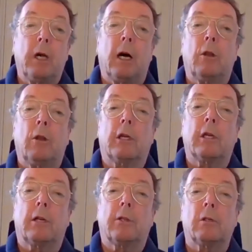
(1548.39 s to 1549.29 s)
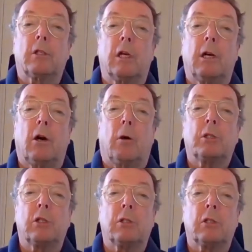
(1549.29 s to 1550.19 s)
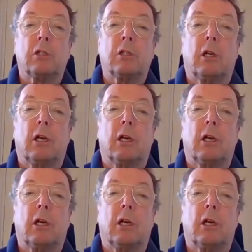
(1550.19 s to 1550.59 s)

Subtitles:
We are looking at those options